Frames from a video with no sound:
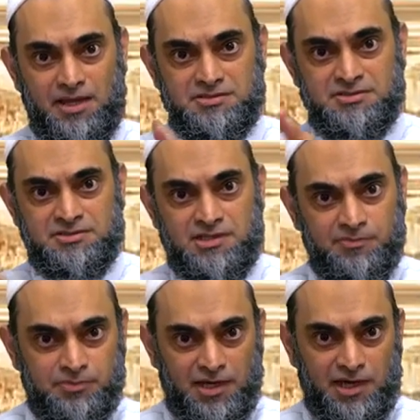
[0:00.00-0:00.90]
and
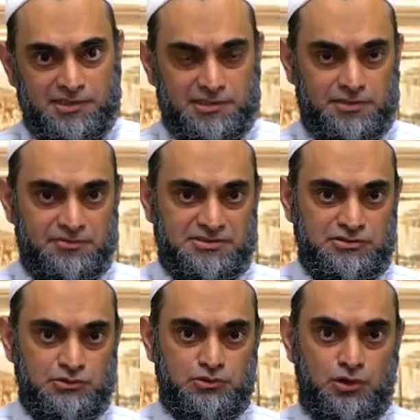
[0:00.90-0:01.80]

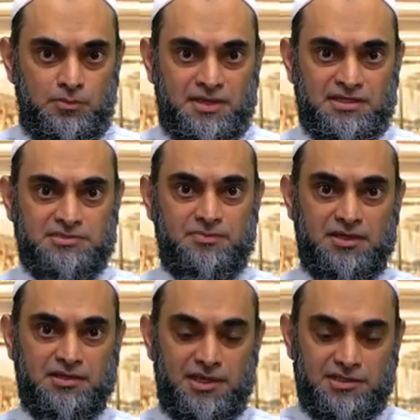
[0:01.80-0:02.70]
subcategories so nobody is
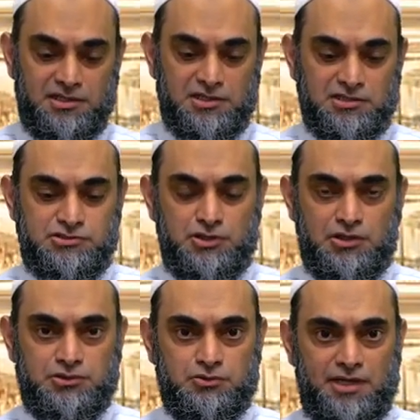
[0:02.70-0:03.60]
being like
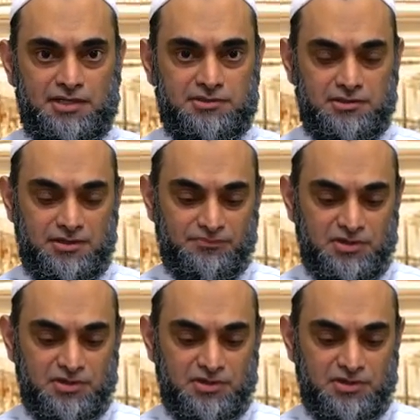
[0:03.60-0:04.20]
joined together